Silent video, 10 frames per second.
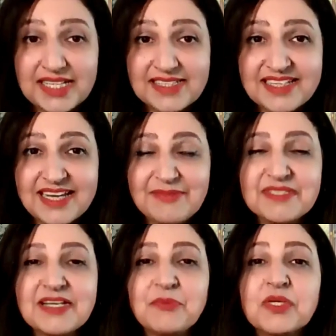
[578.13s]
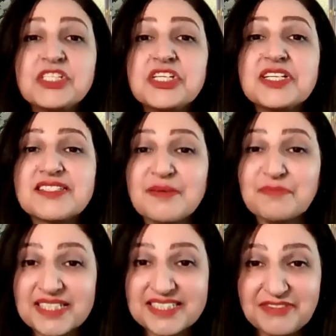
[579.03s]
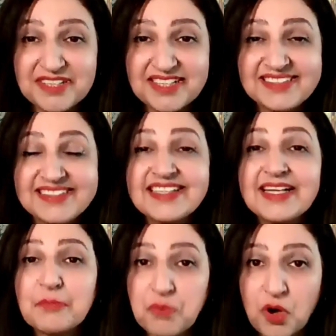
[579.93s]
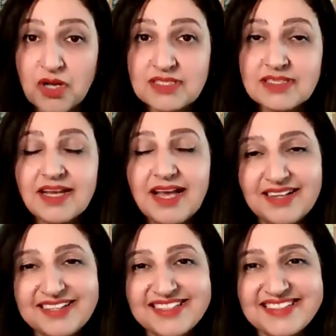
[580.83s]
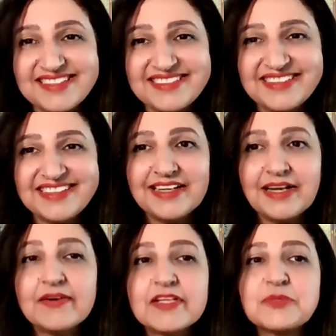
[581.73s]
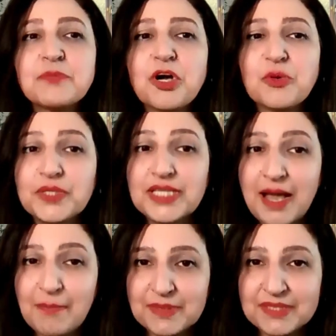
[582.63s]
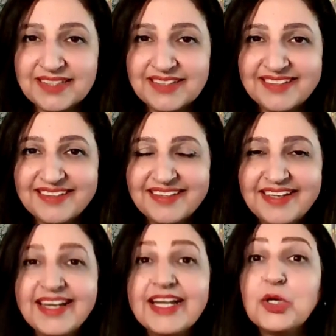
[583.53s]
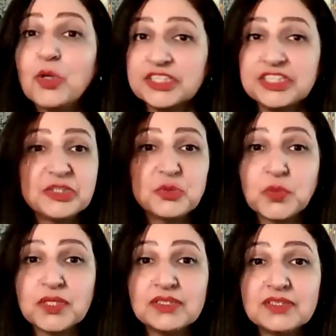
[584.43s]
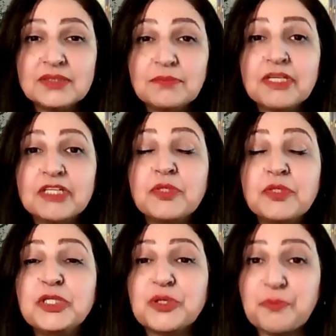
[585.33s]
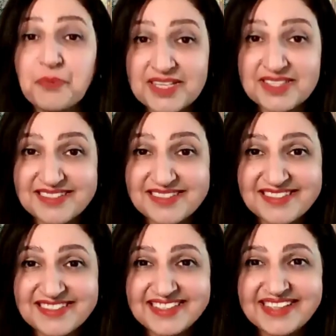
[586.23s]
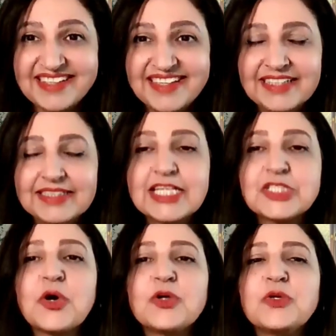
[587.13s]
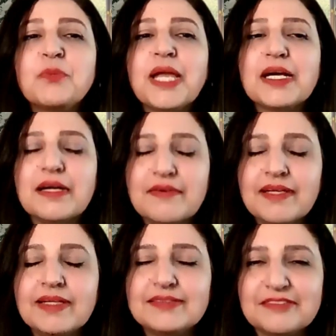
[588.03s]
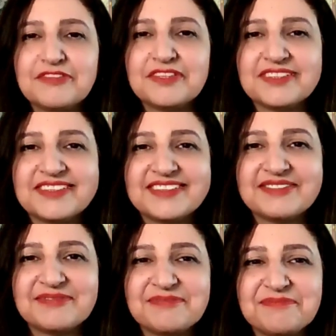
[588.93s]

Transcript: next time someone shares something difficult, pause and listen. Respond with empathy, not just words, but with your presence. That's how you make a real difference.